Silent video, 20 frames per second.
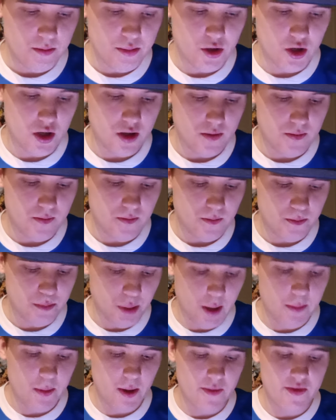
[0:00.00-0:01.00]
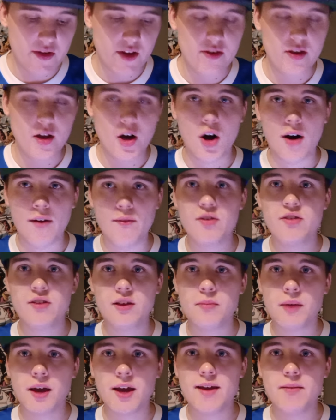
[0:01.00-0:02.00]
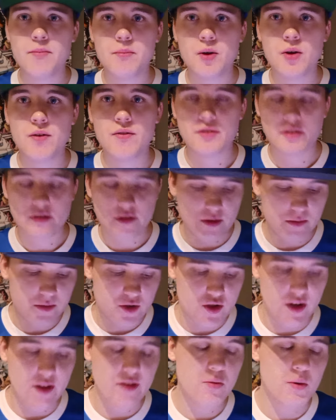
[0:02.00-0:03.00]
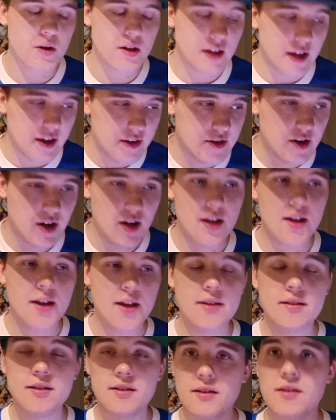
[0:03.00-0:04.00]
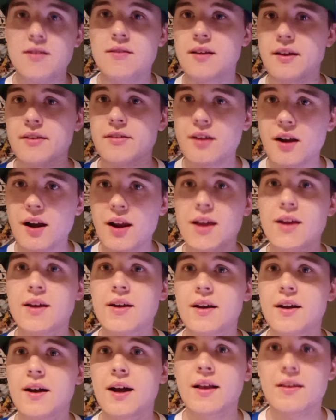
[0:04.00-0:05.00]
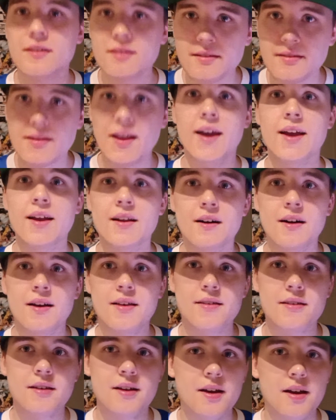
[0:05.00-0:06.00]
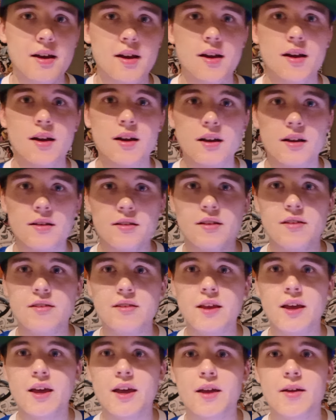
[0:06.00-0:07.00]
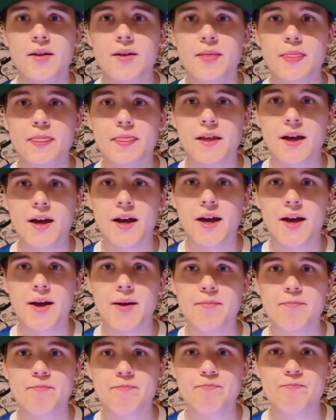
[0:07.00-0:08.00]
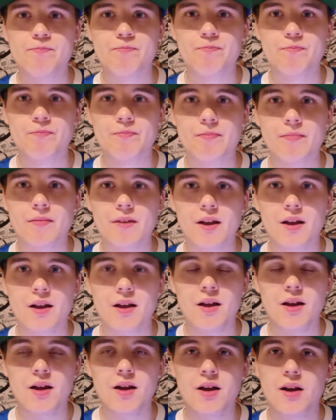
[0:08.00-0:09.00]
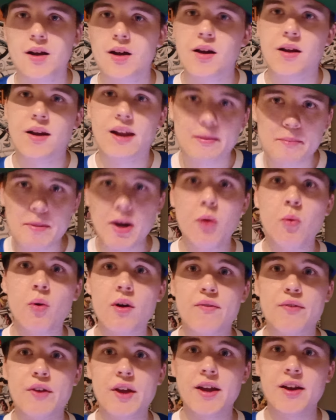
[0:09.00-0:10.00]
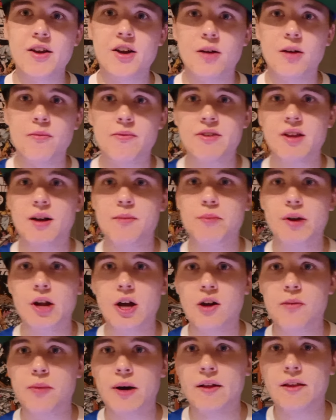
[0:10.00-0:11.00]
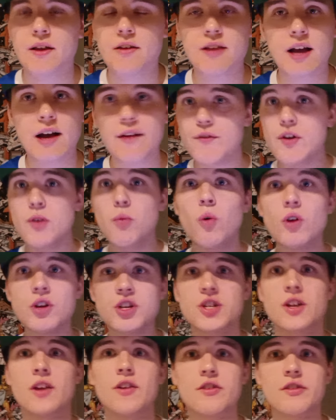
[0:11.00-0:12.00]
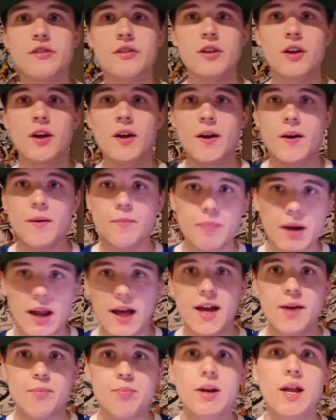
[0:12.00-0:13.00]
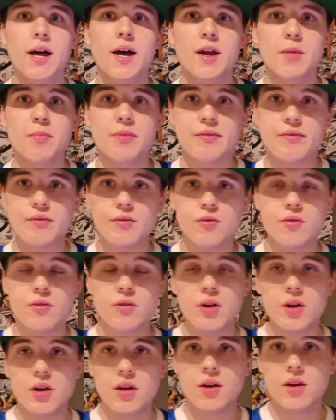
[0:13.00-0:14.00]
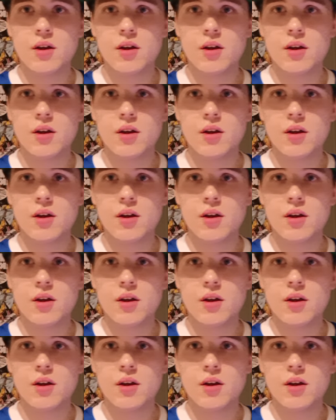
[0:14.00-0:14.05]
But Birmingham City are obviously making moves this summer transfer window. That is clear. That's clear as daylight to see. Let me know what you think in the comments down below about this. Have you watched this player play before?